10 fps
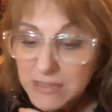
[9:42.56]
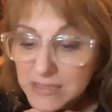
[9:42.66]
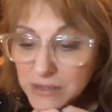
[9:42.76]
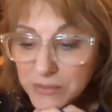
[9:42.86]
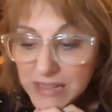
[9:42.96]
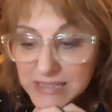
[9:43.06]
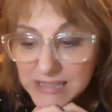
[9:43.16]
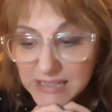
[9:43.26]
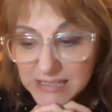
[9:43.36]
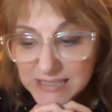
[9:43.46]
So that's
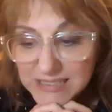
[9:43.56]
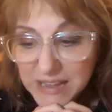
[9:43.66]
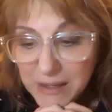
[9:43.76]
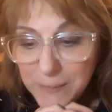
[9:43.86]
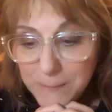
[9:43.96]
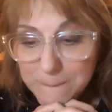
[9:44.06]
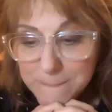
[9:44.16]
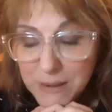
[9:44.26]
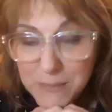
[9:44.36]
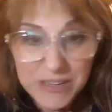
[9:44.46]
it. I'm
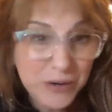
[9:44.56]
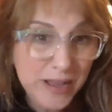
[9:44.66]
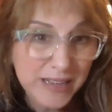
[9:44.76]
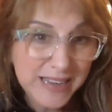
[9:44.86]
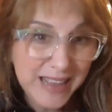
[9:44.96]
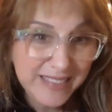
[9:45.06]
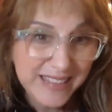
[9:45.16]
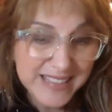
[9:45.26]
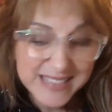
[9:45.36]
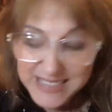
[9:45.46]
going to go ahead and
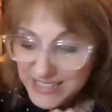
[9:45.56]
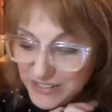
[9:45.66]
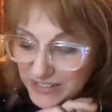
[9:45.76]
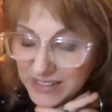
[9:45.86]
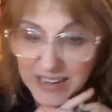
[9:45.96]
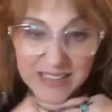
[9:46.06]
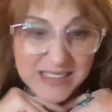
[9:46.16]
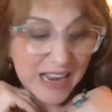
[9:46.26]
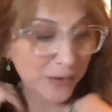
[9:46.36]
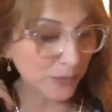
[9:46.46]
end this here, and
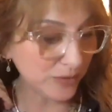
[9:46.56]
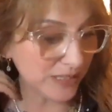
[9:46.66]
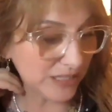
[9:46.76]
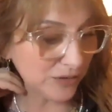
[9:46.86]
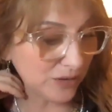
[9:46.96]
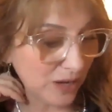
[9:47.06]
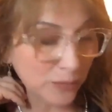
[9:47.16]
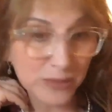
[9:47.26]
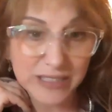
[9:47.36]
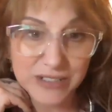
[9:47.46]
I will see you, God
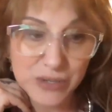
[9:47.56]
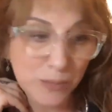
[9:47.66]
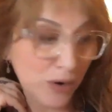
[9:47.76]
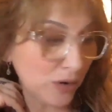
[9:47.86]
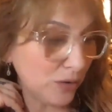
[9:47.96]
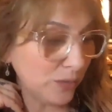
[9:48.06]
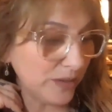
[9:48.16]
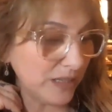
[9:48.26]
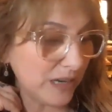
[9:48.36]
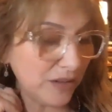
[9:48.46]
willing, tomorrow
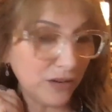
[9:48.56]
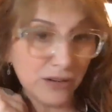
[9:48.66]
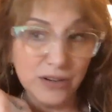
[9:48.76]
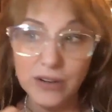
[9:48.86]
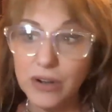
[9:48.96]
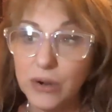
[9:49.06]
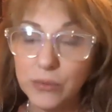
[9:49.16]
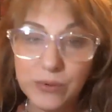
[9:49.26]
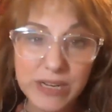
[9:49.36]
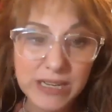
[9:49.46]
with another
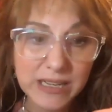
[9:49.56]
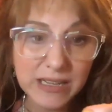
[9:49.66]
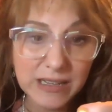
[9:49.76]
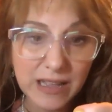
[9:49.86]
reading.